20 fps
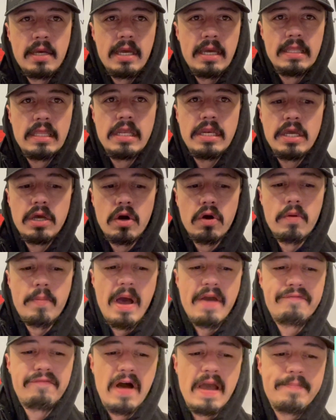And then you go to
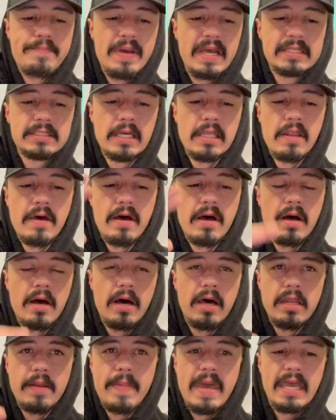my fight picks on
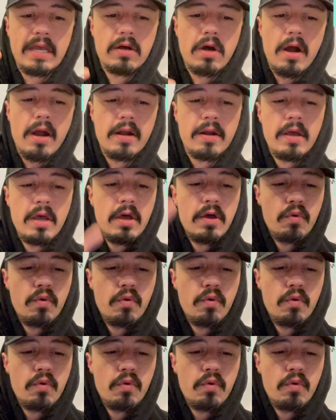the main card.